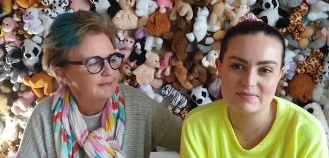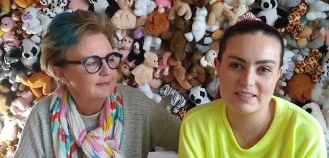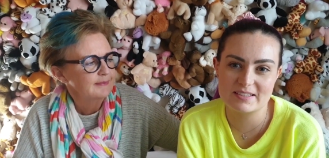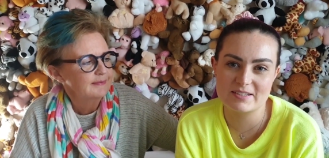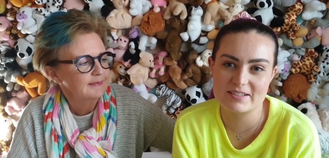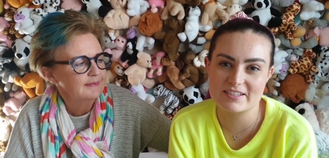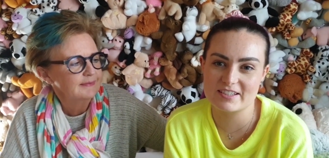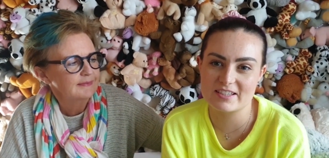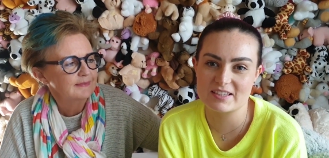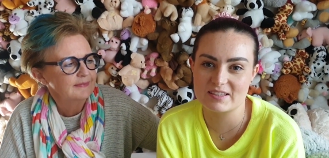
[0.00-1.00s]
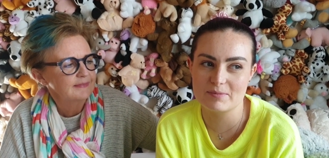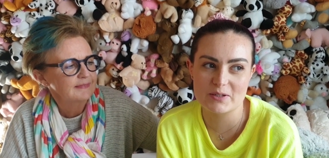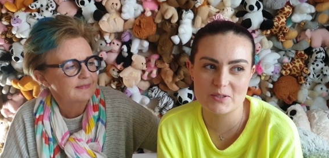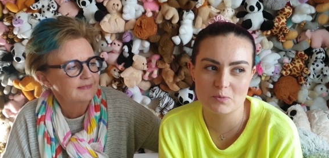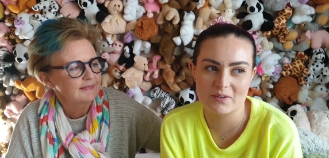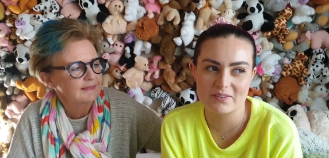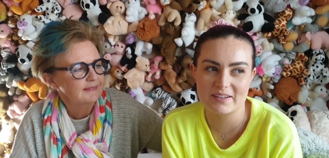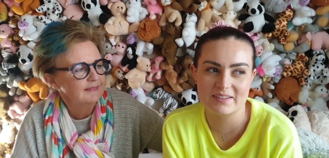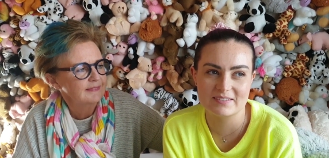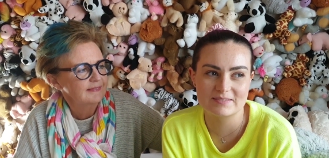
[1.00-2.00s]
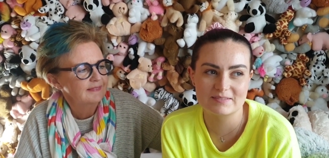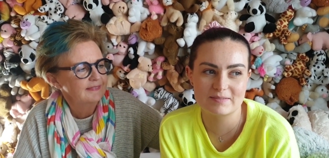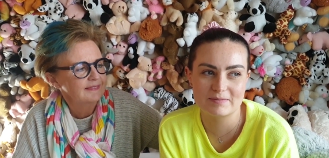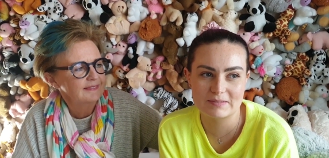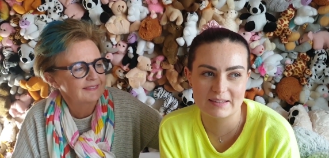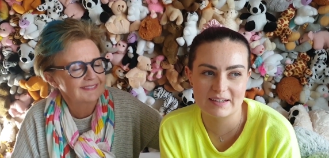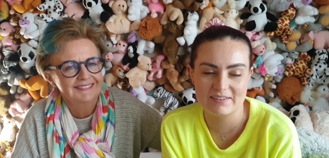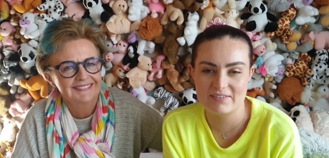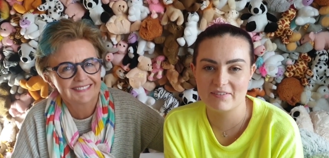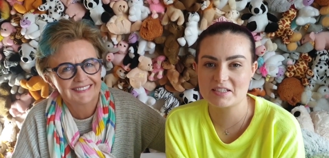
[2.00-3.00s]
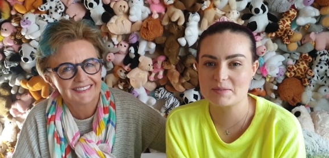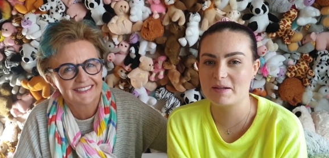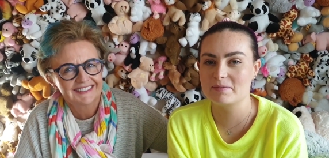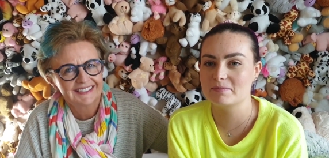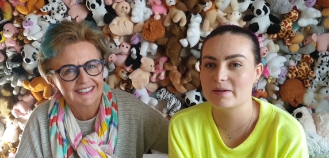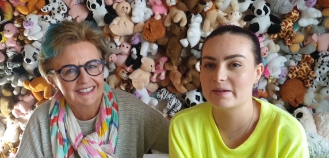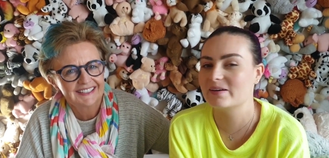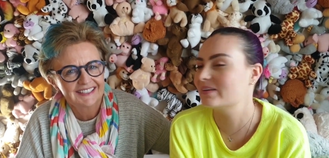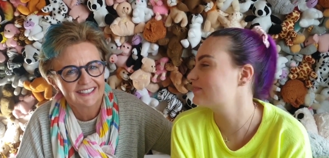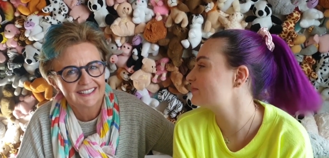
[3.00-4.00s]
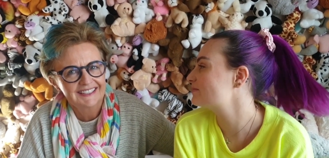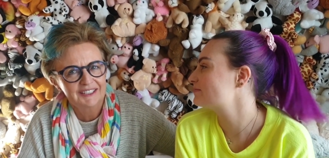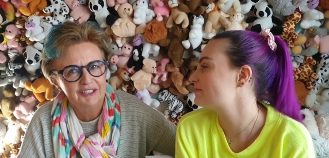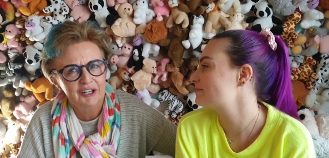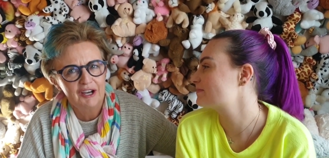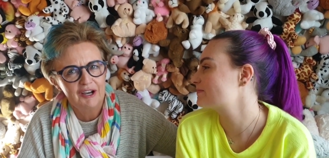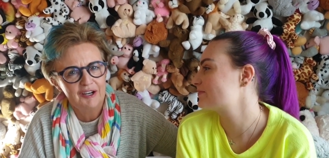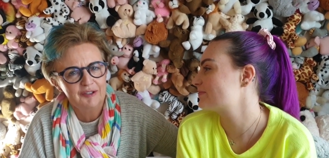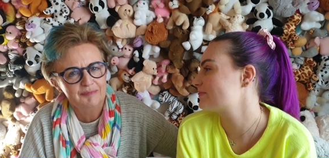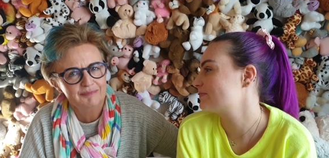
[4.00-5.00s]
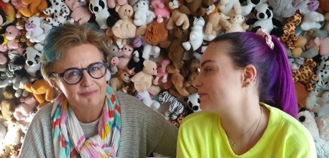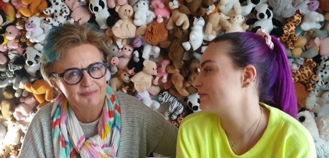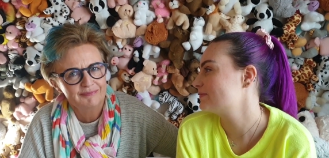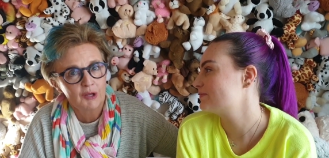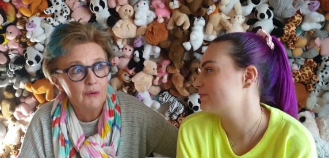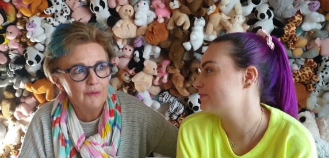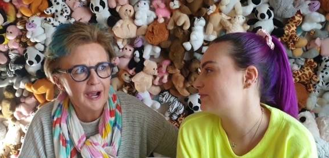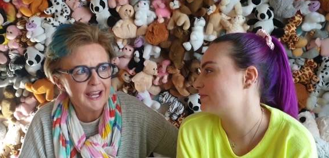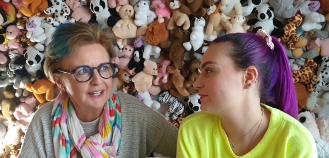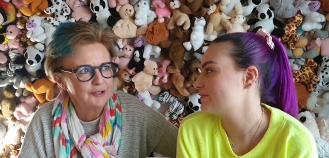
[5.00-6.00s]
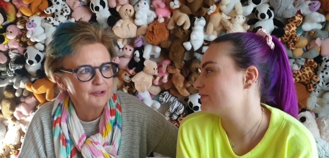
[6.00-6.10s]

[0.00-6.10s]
Speaker 1: this is just the most worth it thing I've ever spent money on.
Speaker 2: Yeah. Oh, I had a